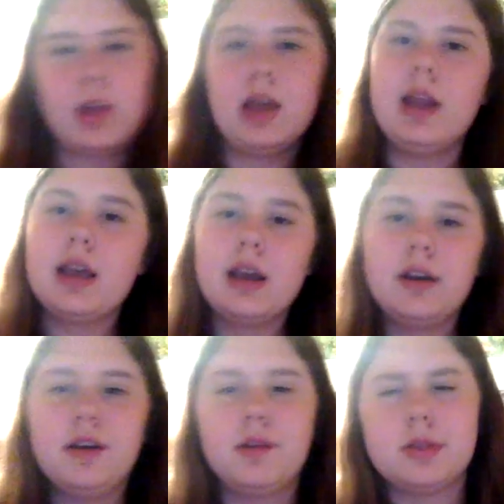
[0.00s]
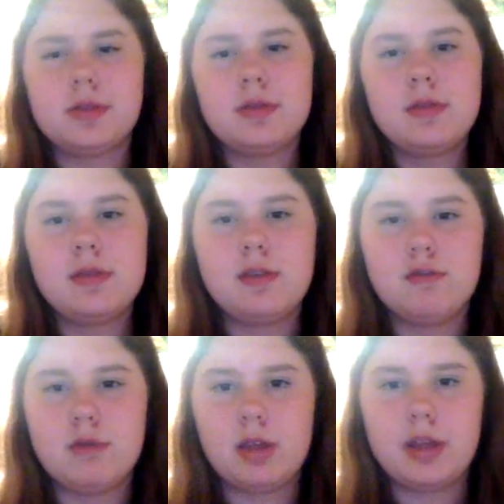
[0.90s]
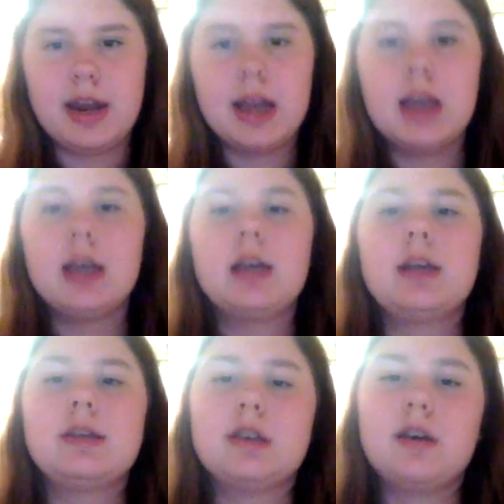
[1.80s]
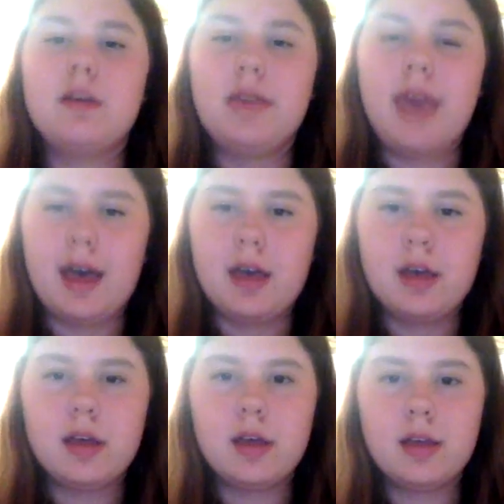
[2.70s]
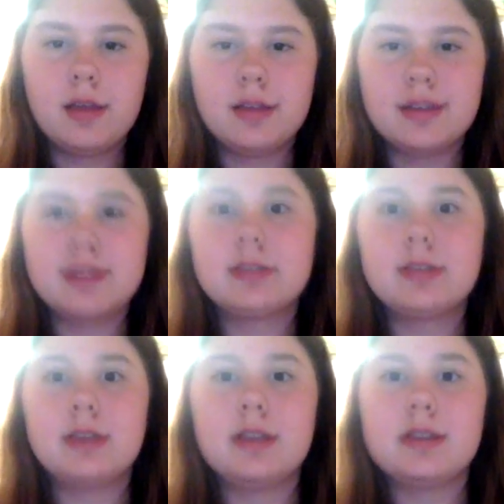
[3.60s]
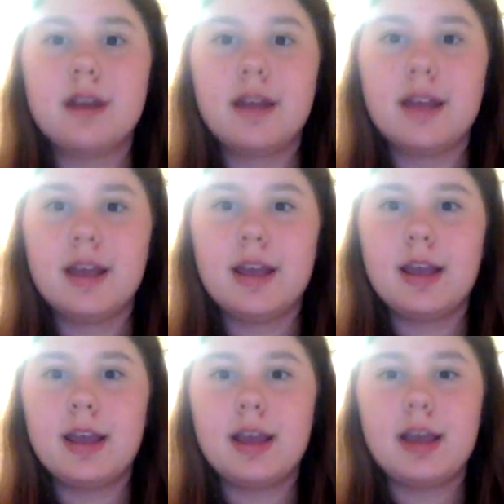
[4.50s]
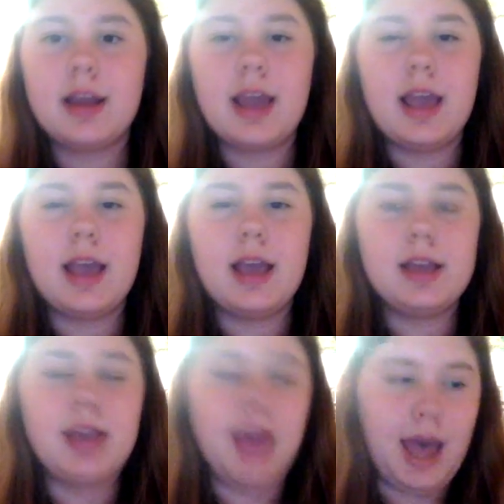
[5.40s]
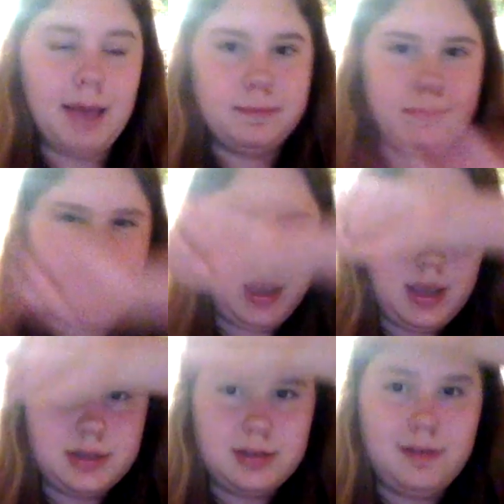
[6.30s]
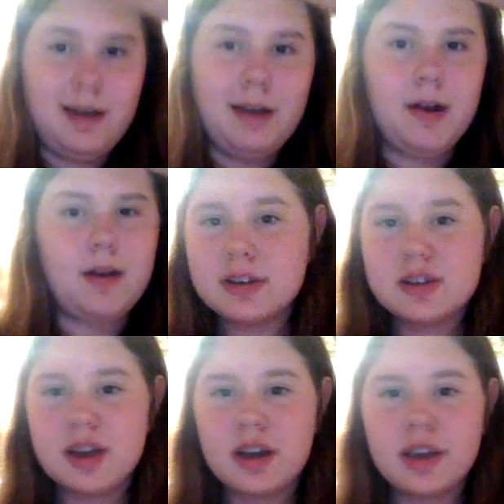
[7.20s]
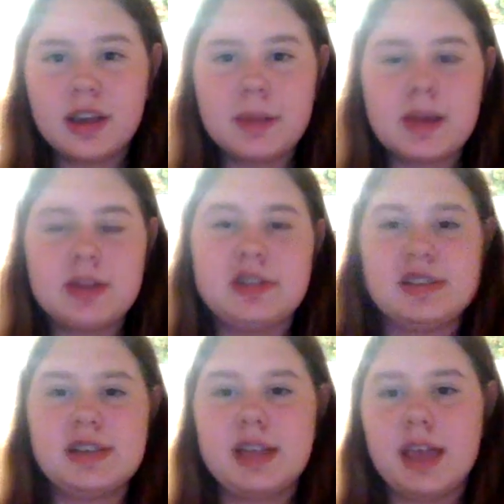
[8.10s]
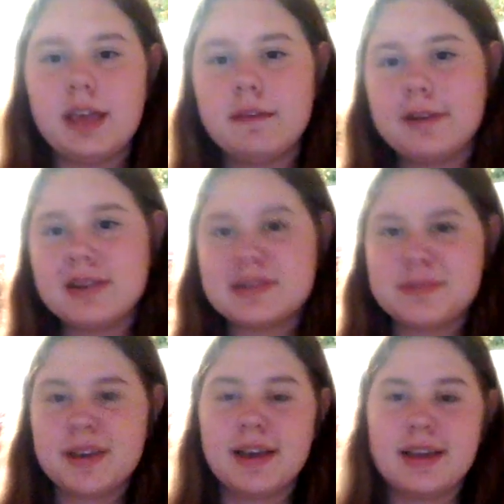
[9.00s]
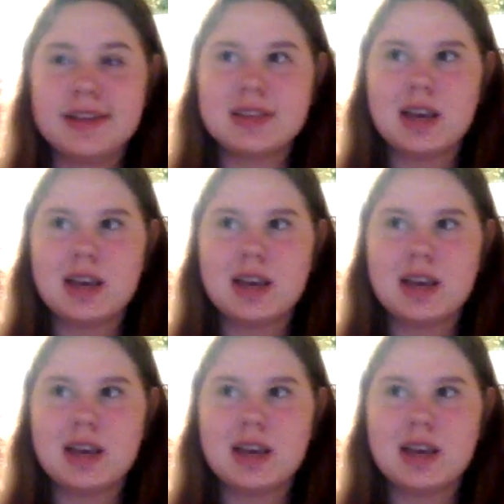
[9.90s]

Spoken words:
I kind of know the drill there. So yeah, let's get started. And yeah, I'm making this so awkward. We're talking about Disneyland first because